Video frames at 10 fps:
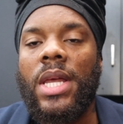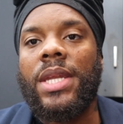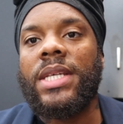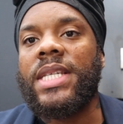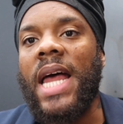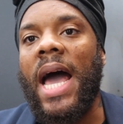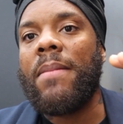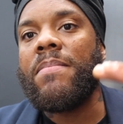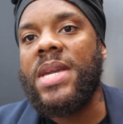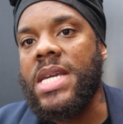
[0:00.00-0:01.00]
does
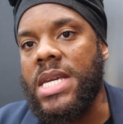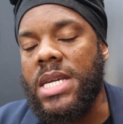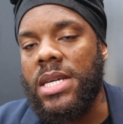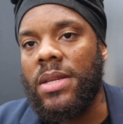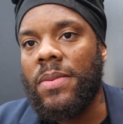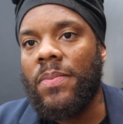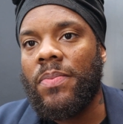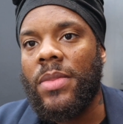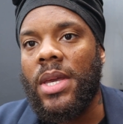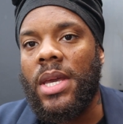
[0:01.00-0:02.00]
not mean
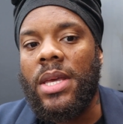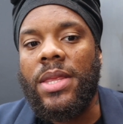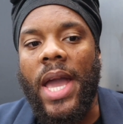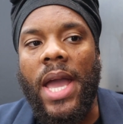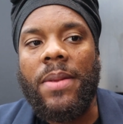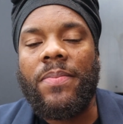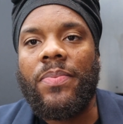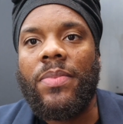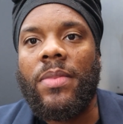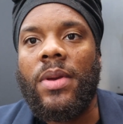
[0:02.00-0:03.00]
that
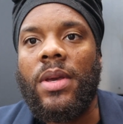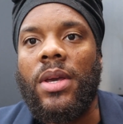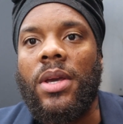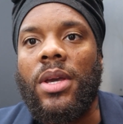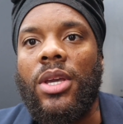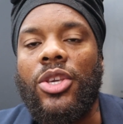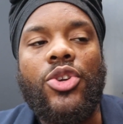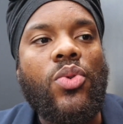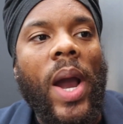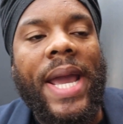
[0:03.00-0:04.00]

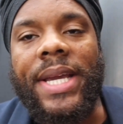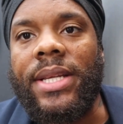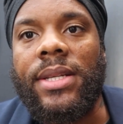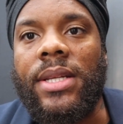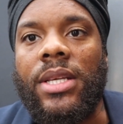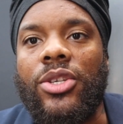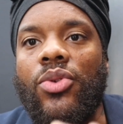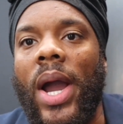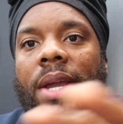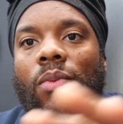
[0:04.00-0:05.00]
you ain't
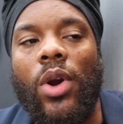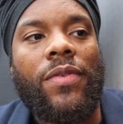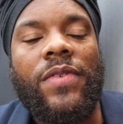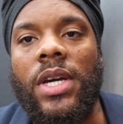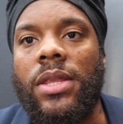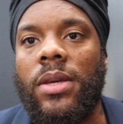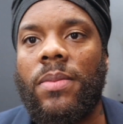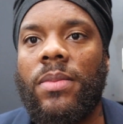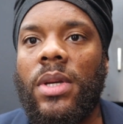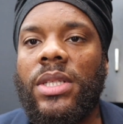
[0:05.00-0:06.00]
worth nothing.
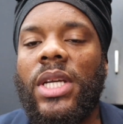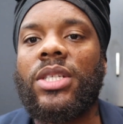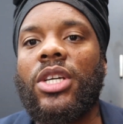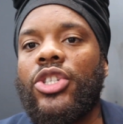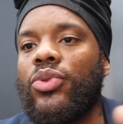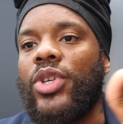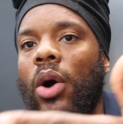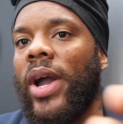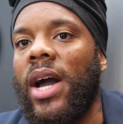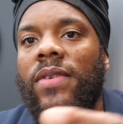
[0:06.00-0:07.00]
Just because you
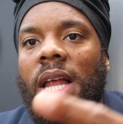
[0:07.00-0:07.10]
don't have a